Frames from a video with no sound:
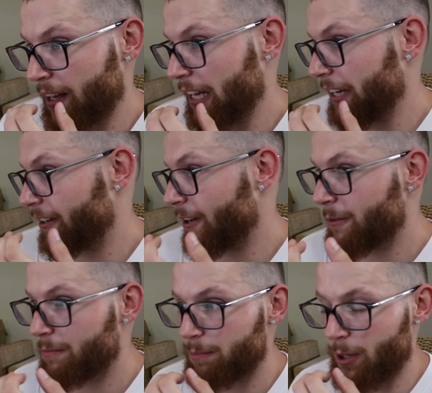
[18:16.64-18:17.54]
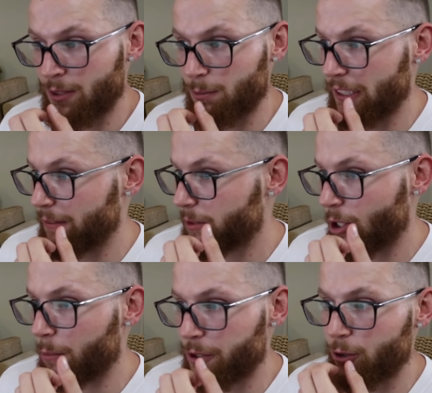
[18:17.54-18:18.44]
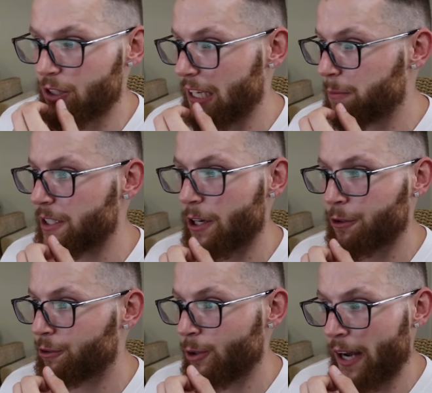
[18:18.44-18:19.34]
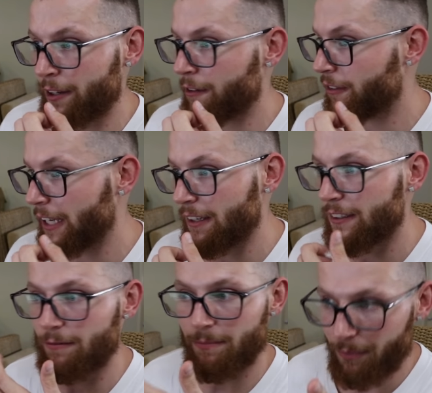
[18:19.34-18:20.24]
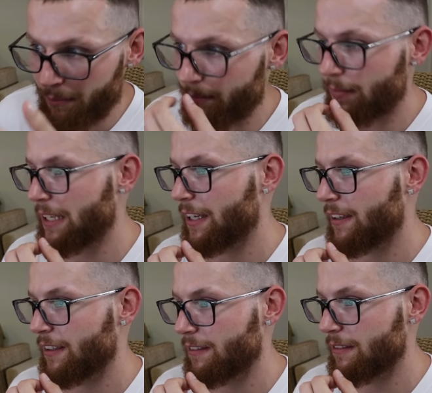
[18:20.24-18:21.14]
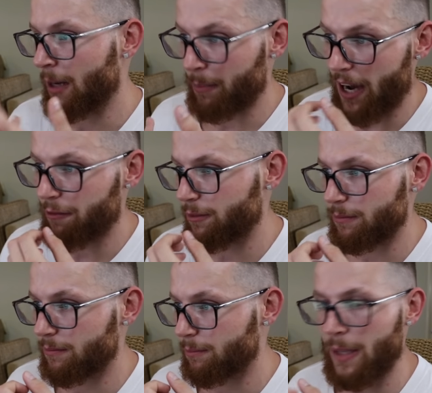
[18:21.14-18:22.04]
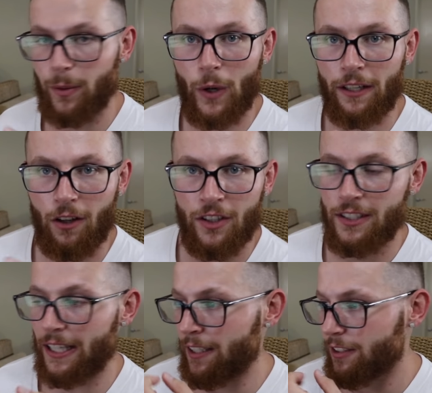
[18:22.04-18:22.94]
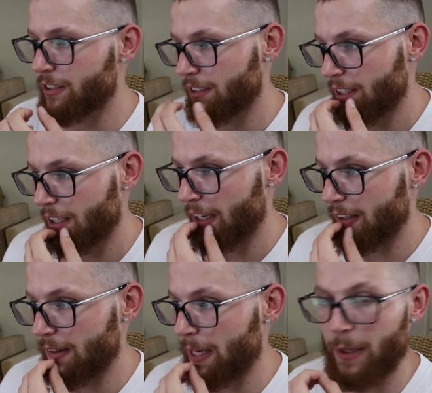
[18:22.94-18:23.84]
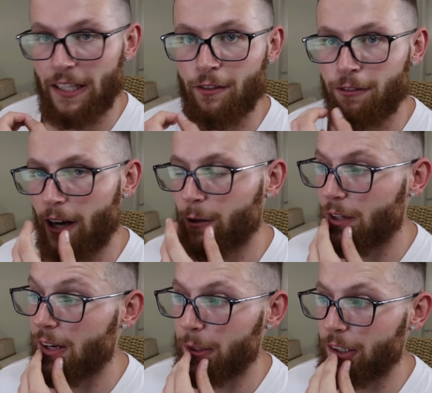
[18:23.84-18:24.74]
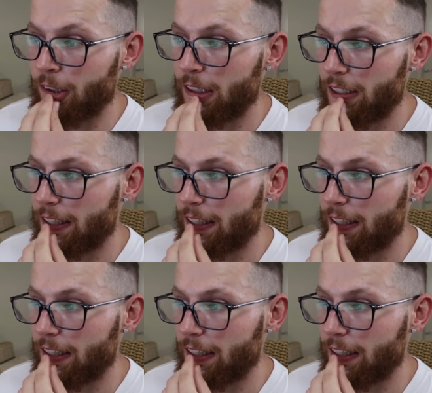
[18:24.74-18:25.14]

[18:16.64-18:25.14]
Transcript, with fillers: I don't know, possibly top two teams go through undefeated, apart from maybe one loss to each, and then they meet in the final, that'd be good.